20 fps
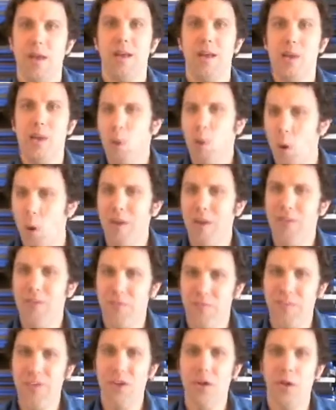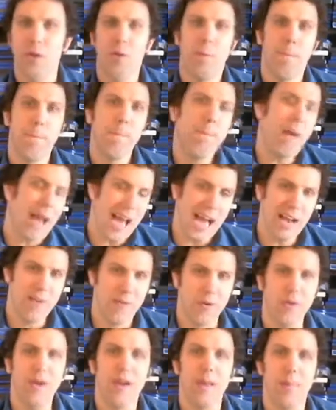you always feel bad
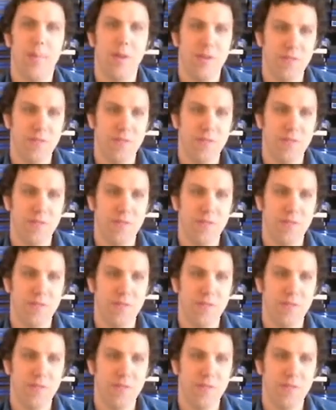for him.